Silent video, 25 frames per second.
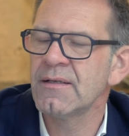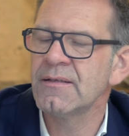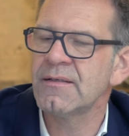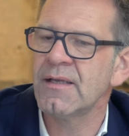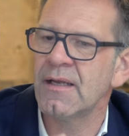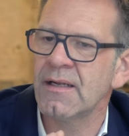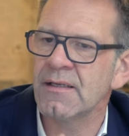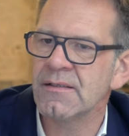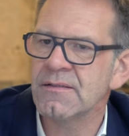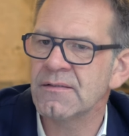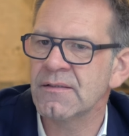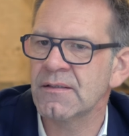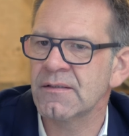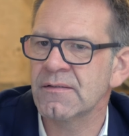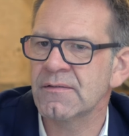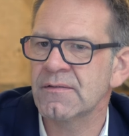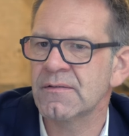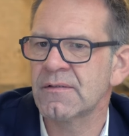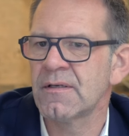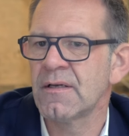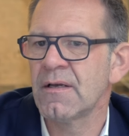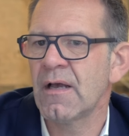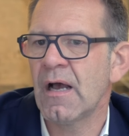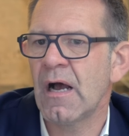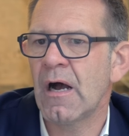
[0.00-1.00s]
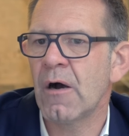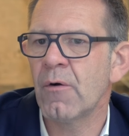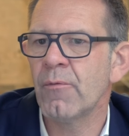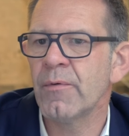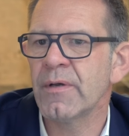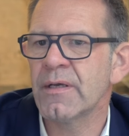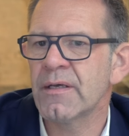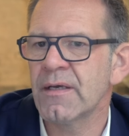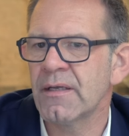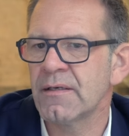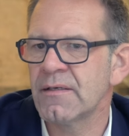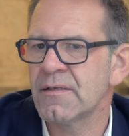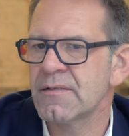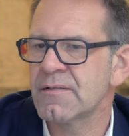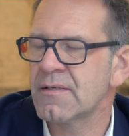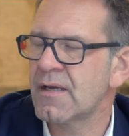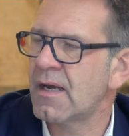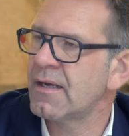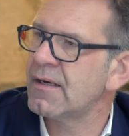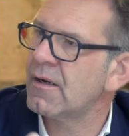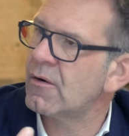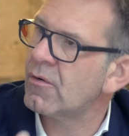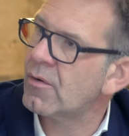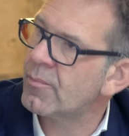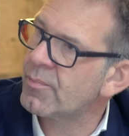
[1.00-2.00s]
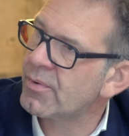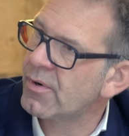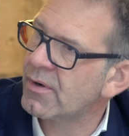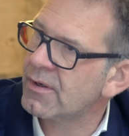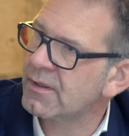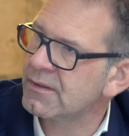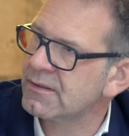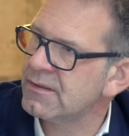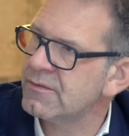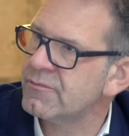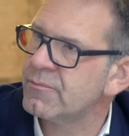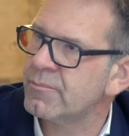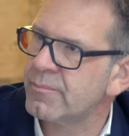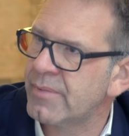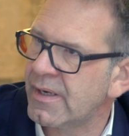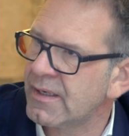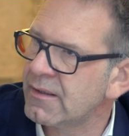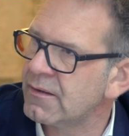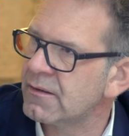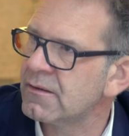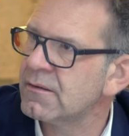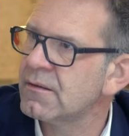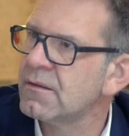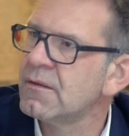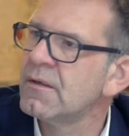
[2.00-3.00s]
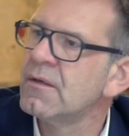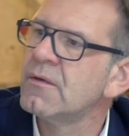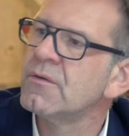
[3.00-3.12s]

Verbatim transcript: tells us how we can design our product even better